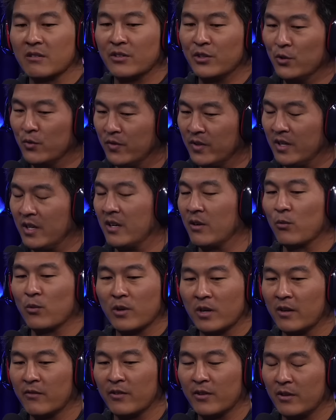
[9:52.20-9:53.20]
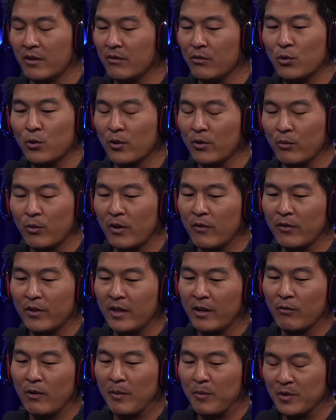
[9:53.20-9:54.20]
UVA or wherever
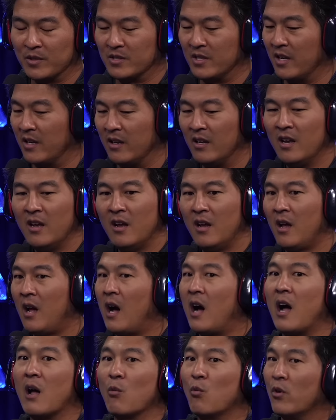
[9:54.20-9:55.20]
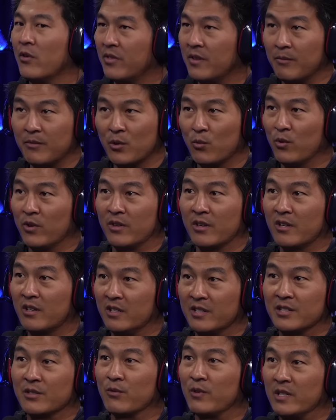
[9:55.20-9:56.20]
they represent. I want them to win the
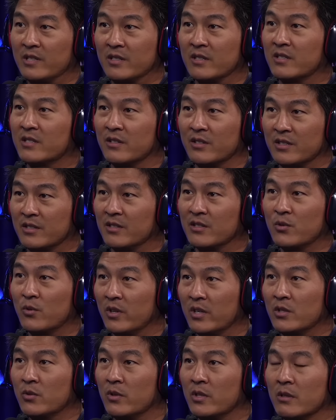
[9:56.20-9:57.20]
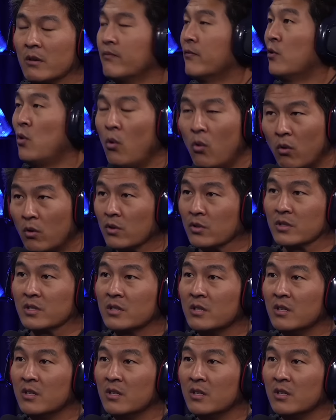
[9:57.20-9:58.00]
Collegiate Racing Series in 2020. Of course.